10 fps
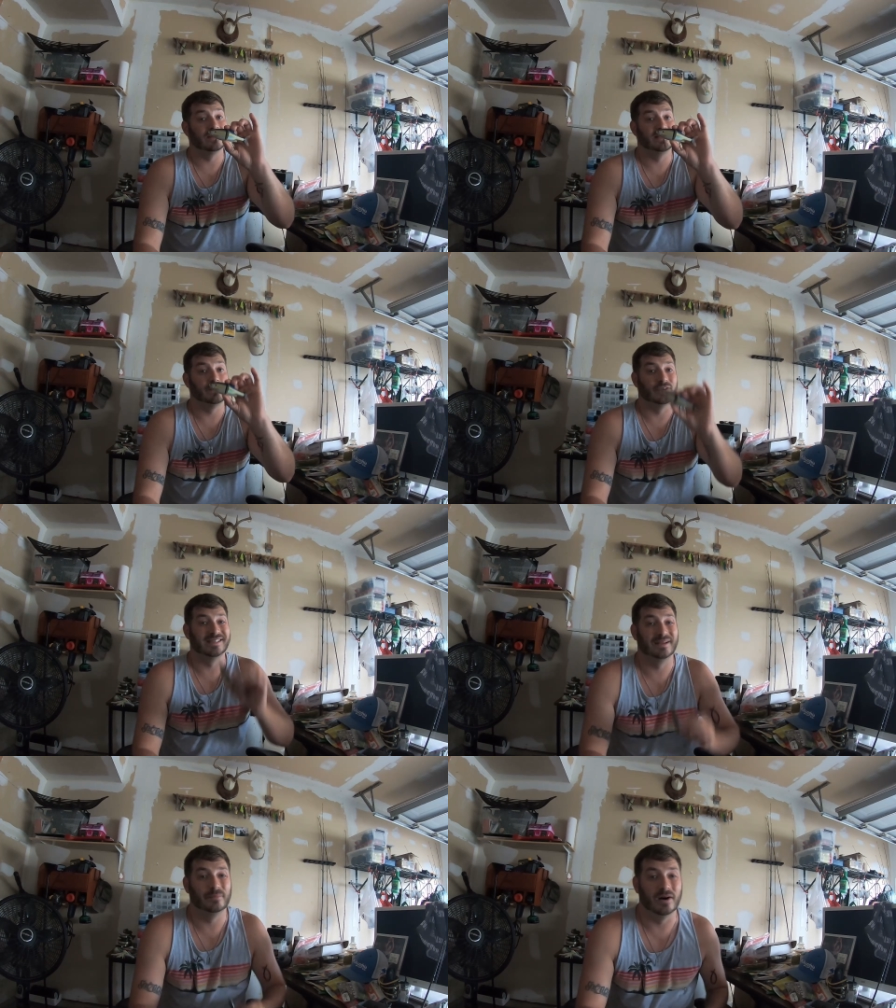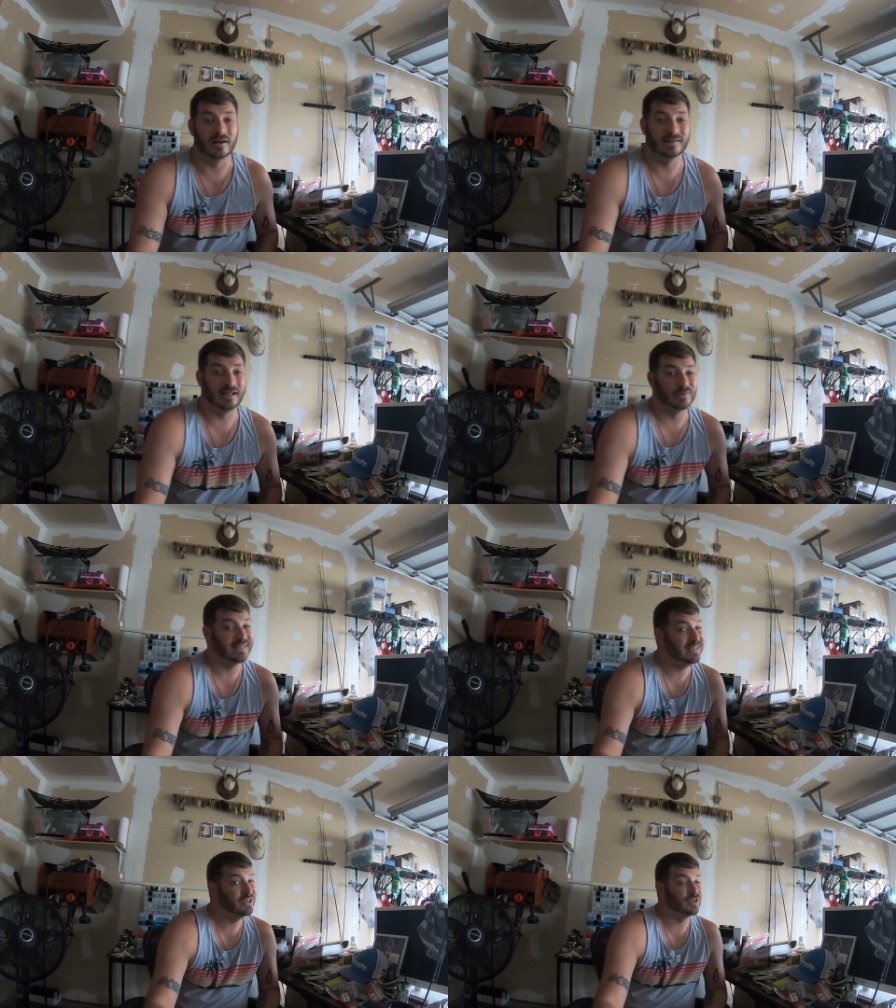sale for 10 bucks and I was
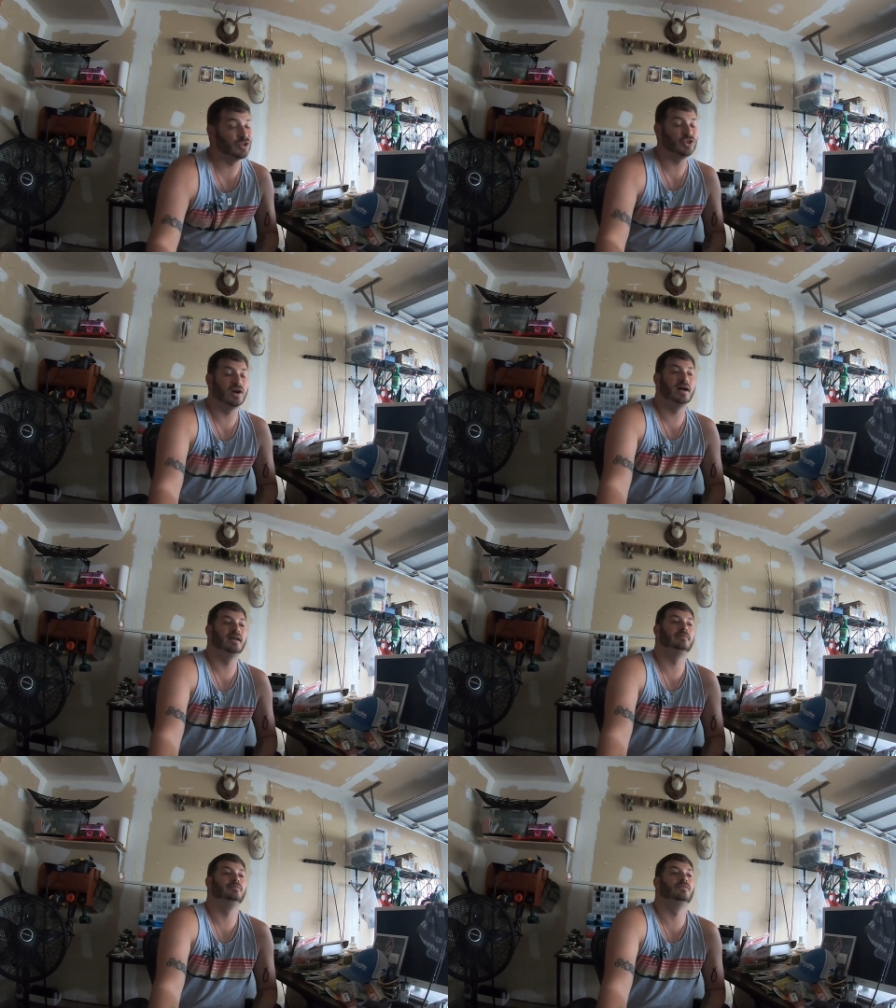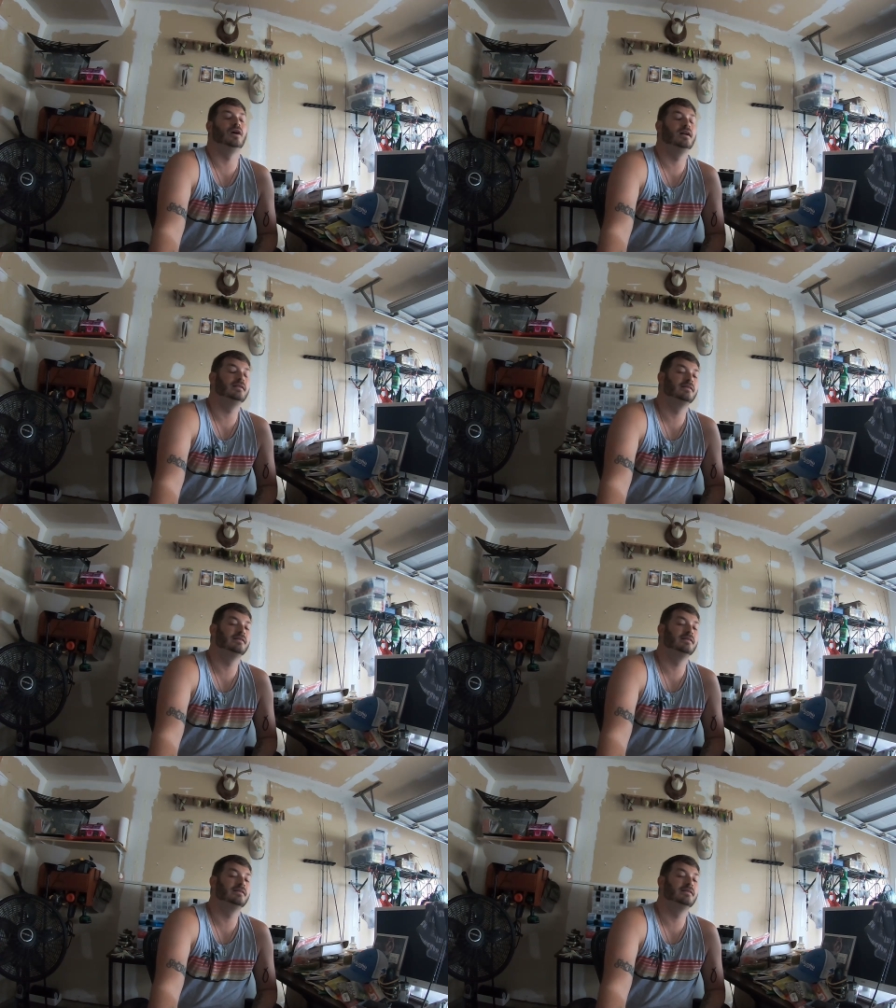eager to try it, right?